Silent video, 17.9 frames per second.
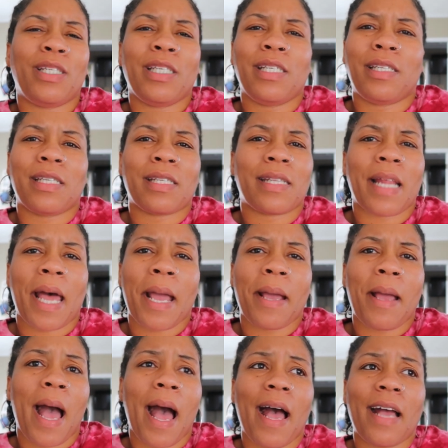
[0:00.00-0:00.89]
She's just
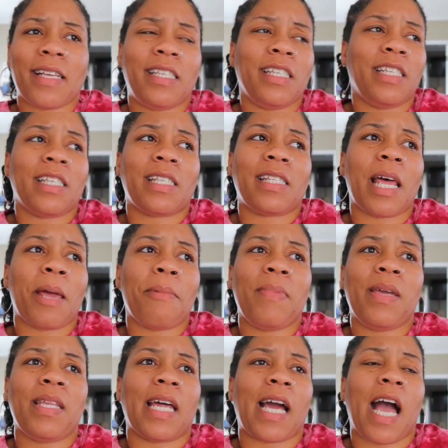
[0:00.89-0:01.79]
like, she's just like
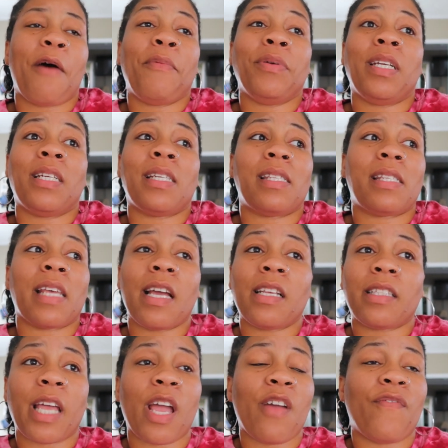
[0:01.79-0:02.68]
me. Like, I would've done the
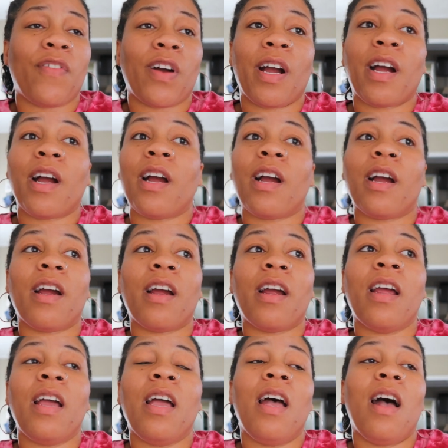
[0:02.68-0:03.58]
same thing for
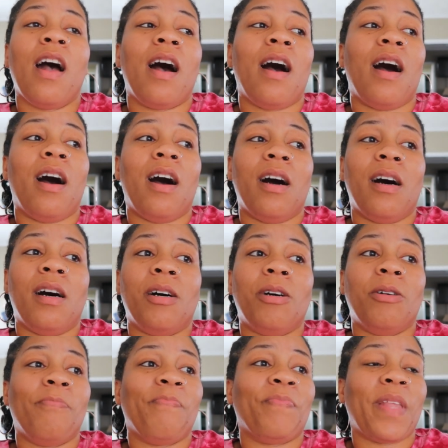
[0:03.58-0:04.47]
her.
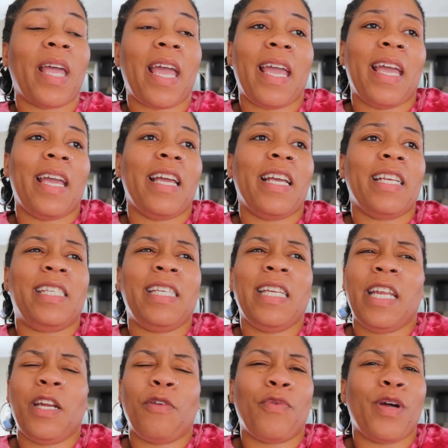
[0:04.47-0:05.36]
Um, and she
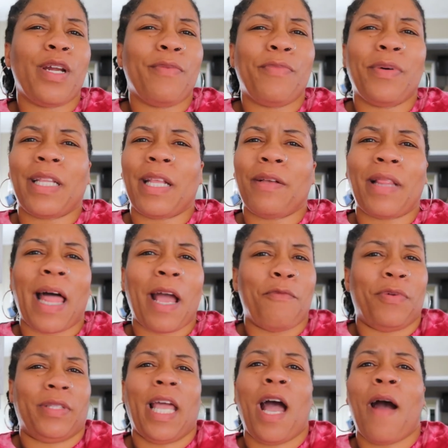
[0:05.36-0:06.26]
did it with, with,
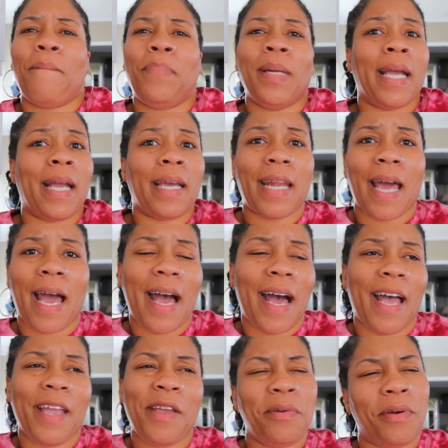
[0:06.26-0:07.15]
like, without blinking an
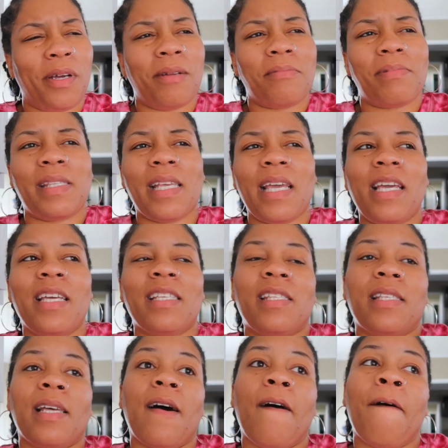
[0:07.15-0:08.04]
eye. You know what I'm saying?
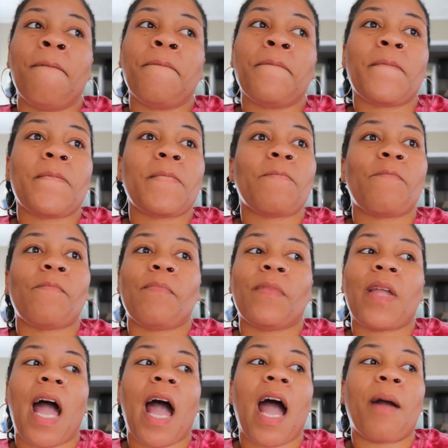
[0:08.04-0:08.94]
So,
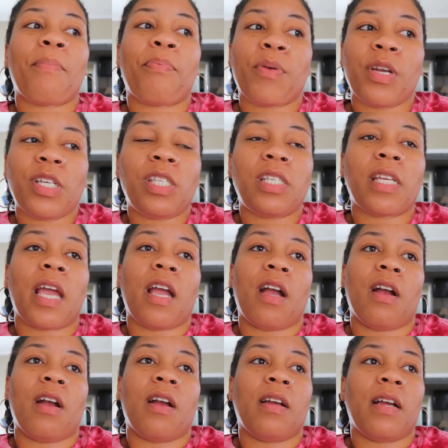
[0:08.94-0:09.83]
I appreciate
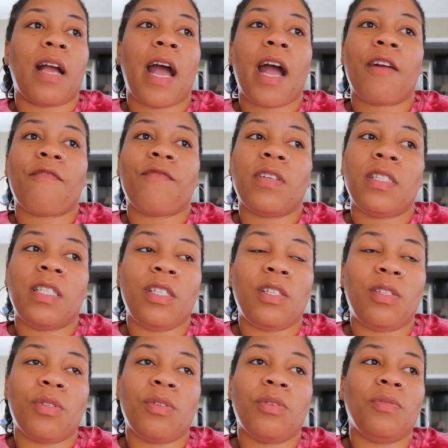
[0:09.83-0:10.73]
her. I really
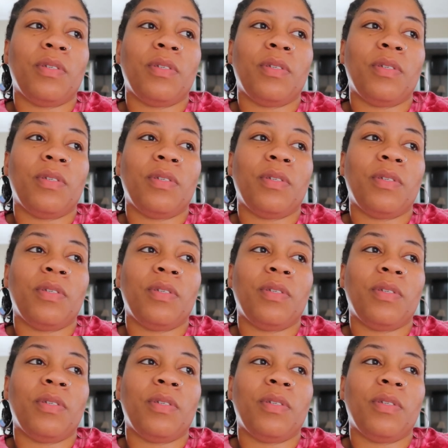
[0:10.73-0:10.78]
do.